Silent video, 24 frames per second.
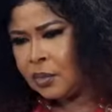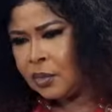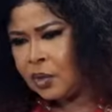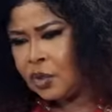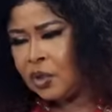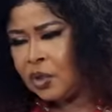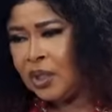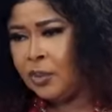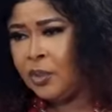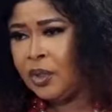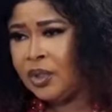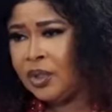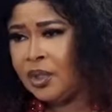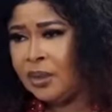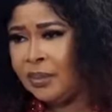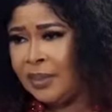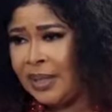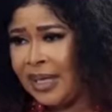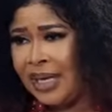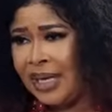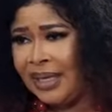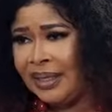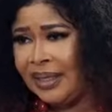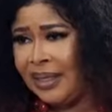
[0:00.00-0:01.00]
So the bottom
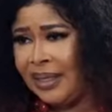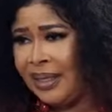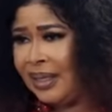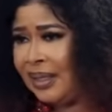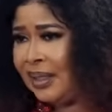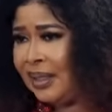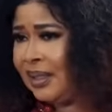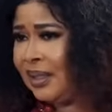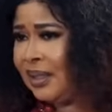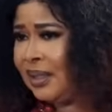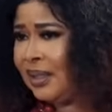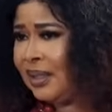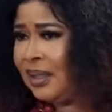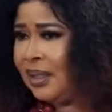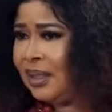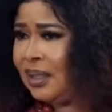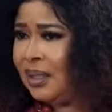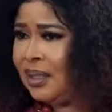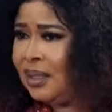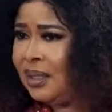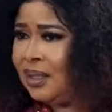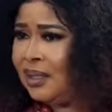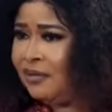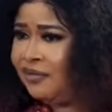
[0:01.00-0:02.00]
line is
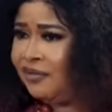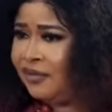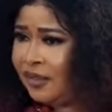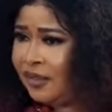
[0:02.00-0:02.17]
the